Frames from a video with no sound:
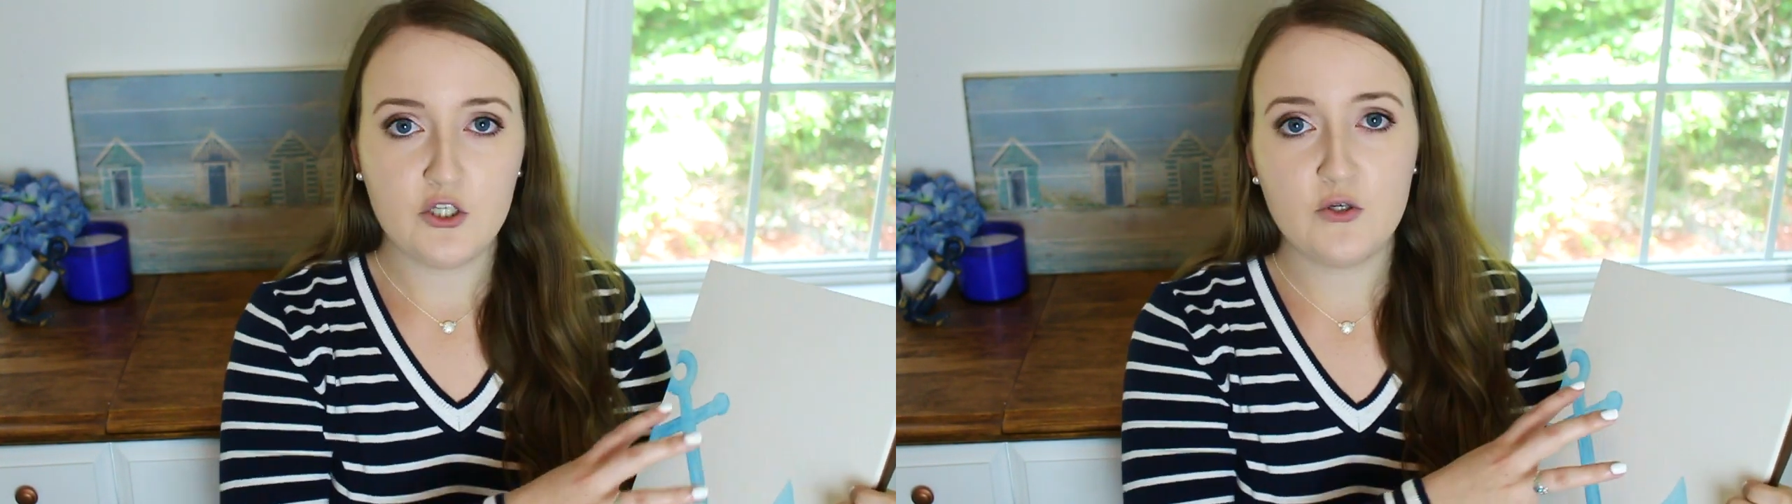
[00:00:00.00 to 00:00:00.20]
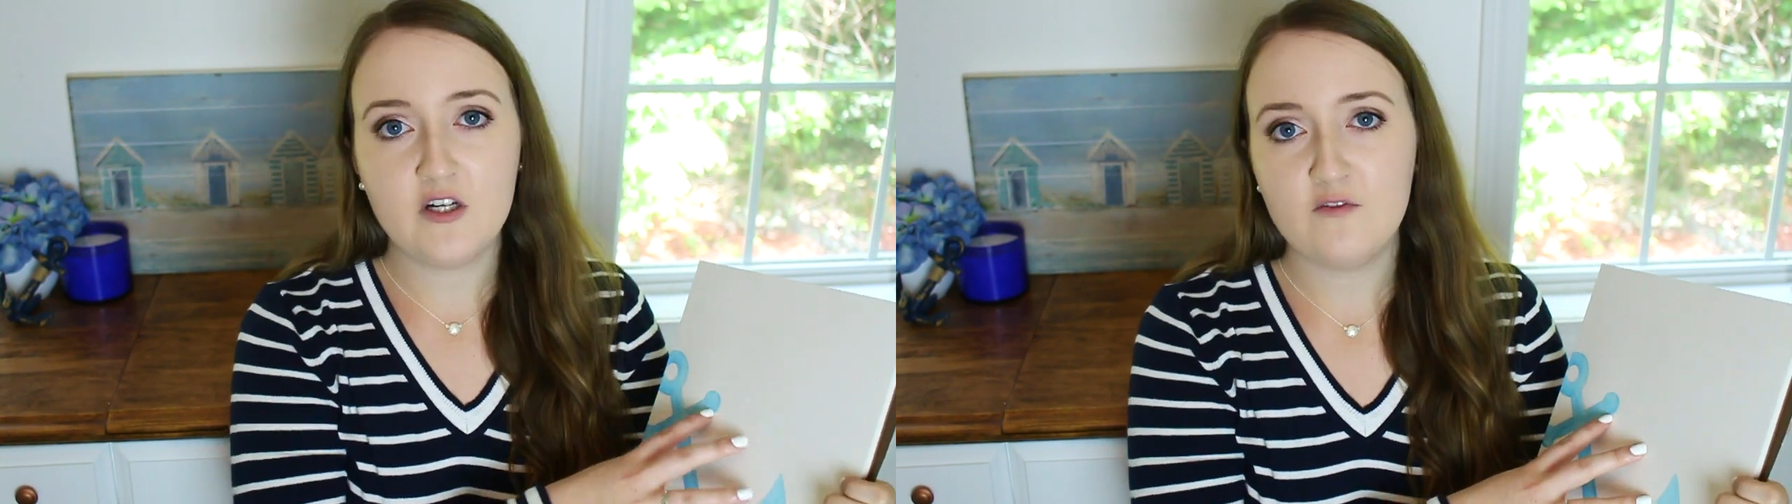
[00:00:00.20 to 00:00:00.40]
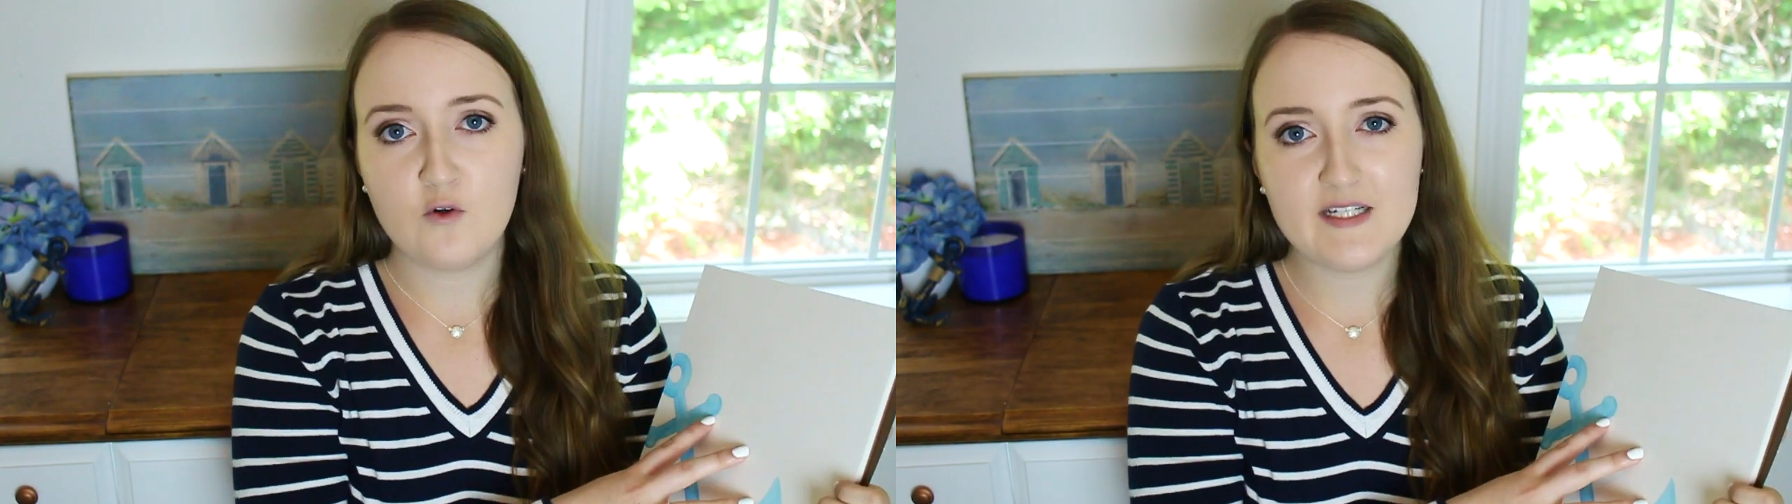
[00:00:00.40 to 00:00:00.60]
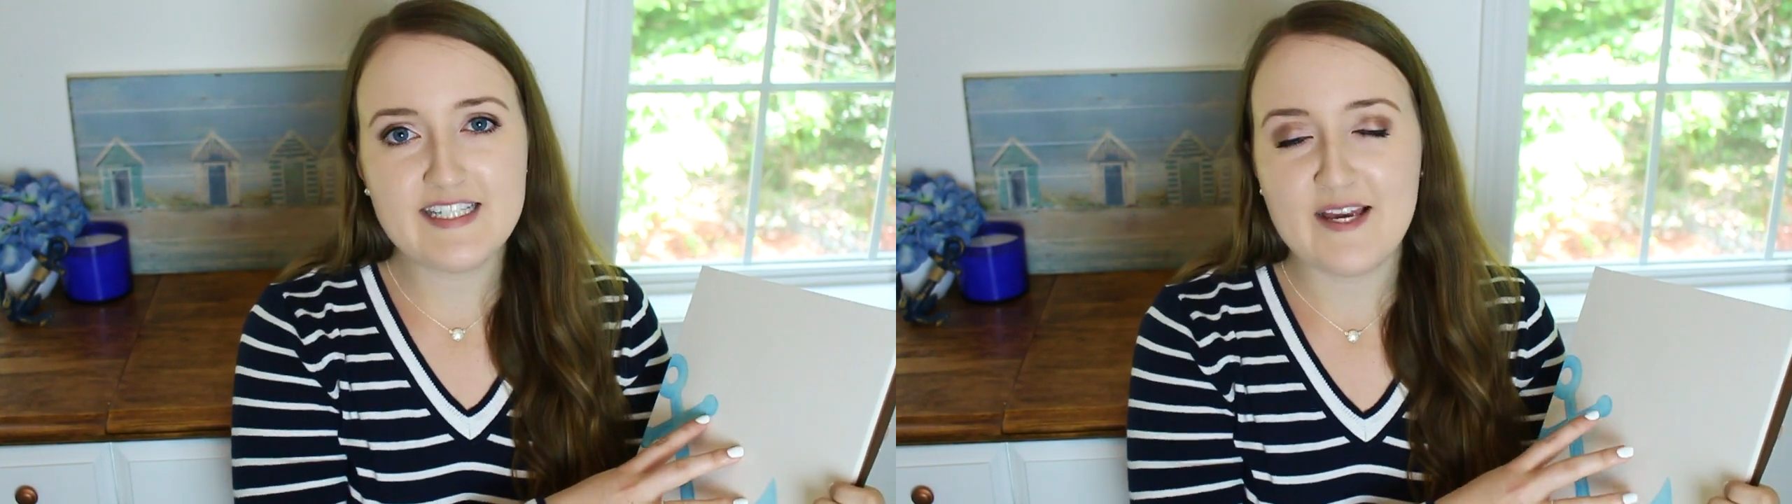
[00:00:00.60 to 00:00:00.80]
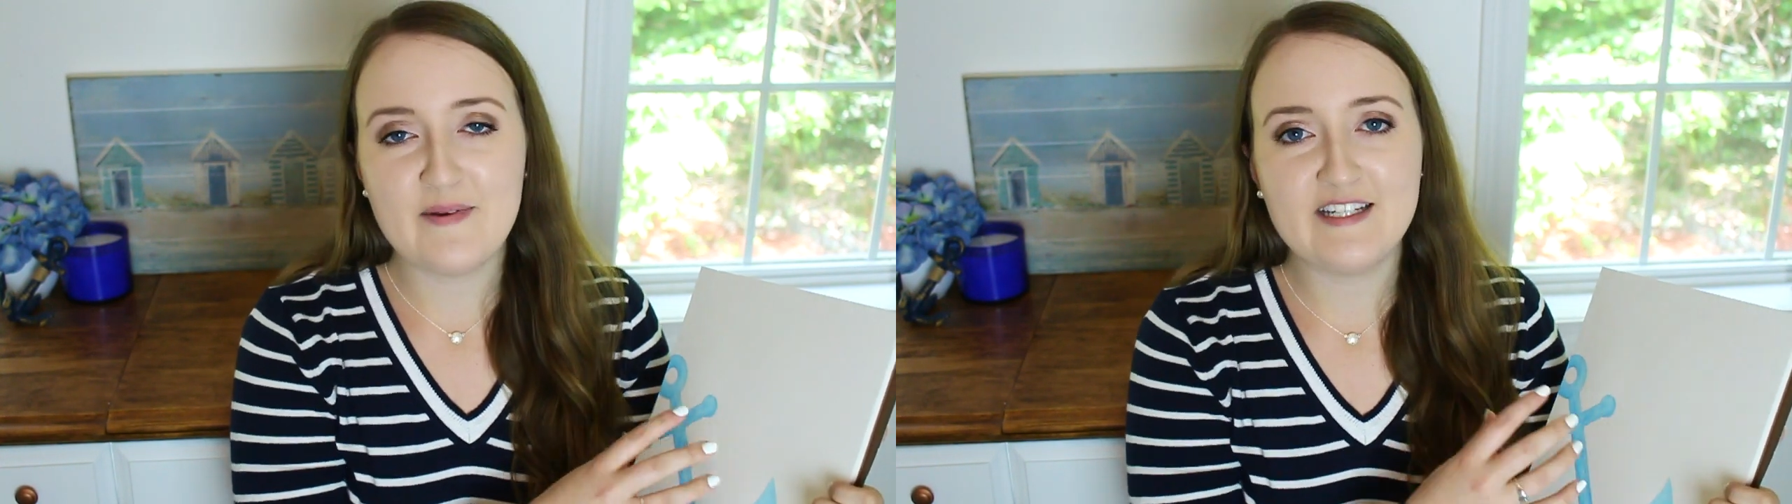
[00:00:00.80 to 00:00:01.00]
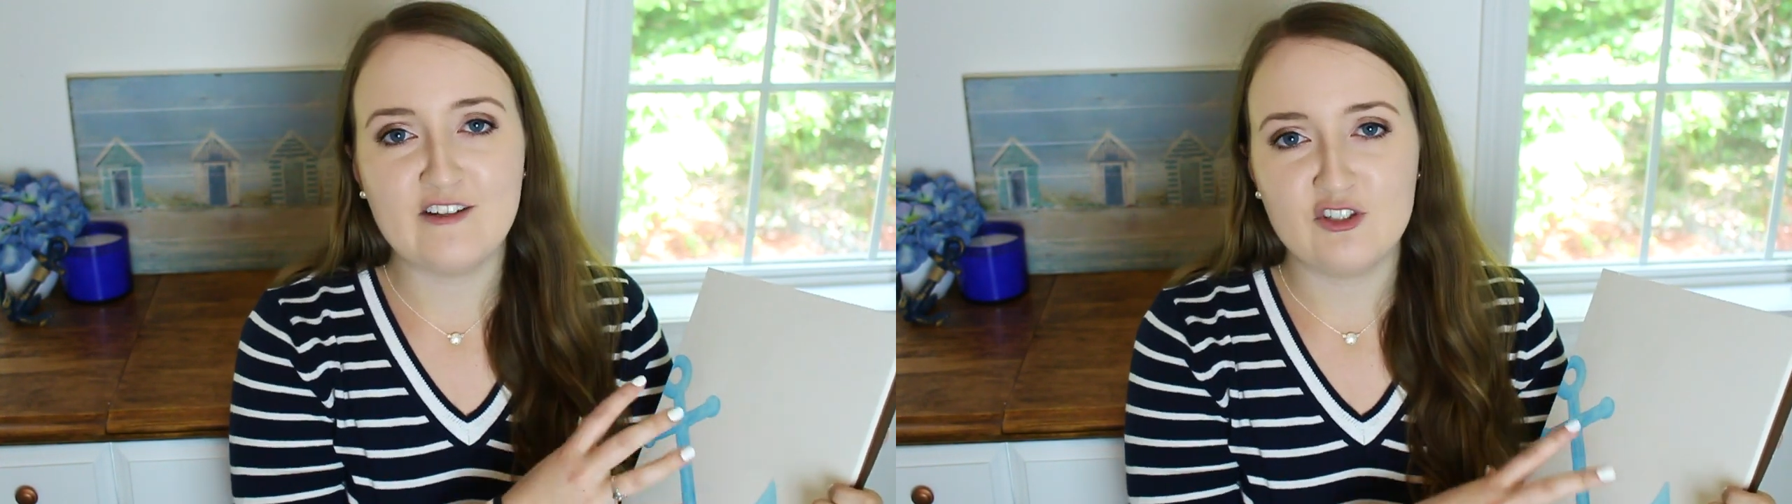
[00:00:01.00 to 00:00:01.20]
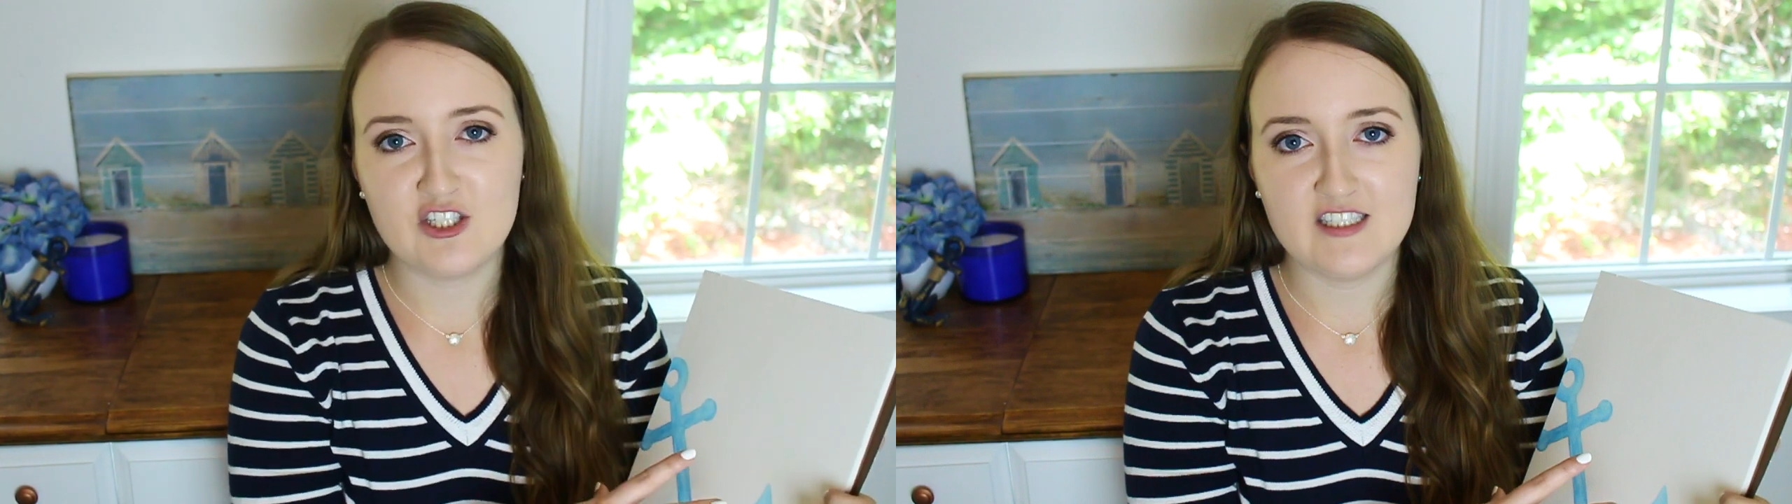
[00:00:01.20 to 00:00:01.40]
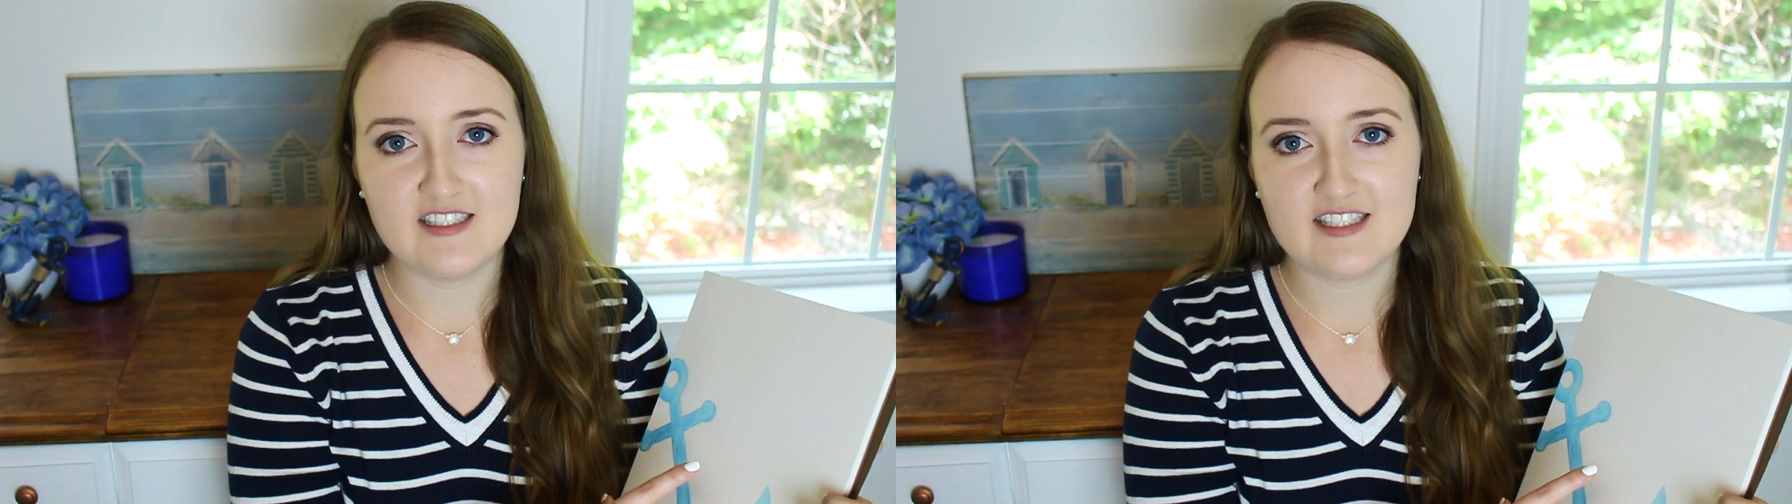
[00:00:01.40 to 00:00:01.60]
You can avoid taping down
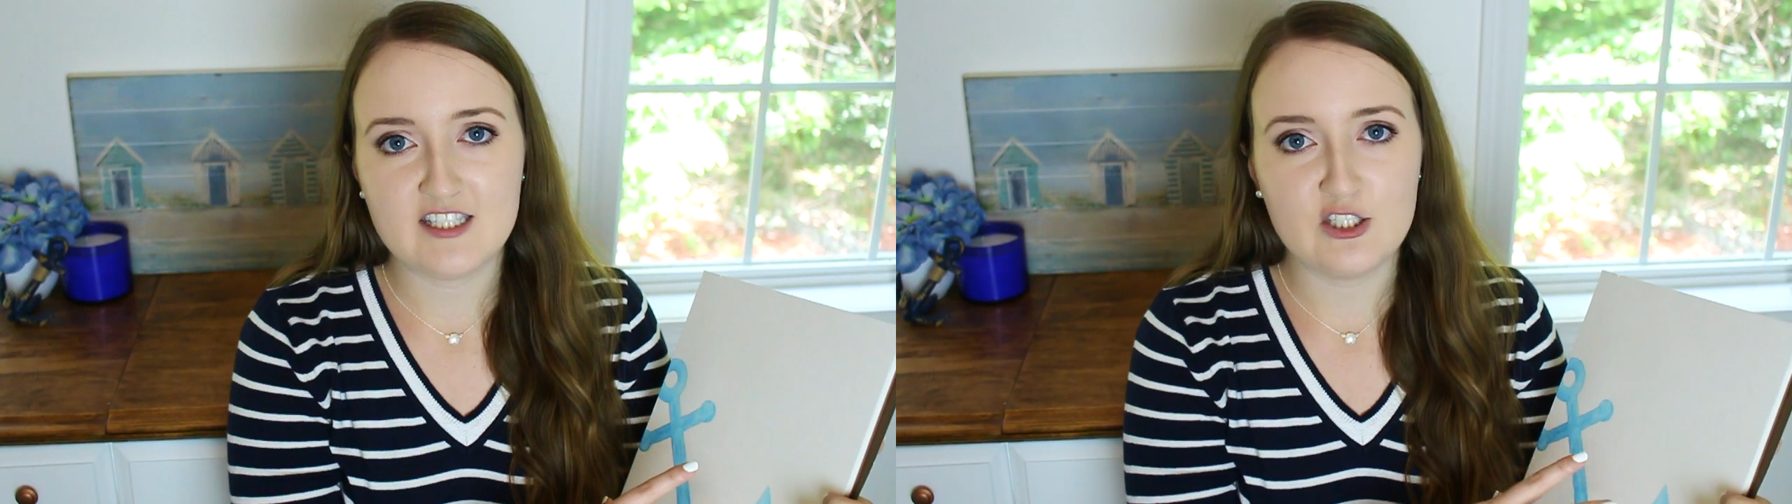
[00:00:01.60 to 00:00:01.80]
sheets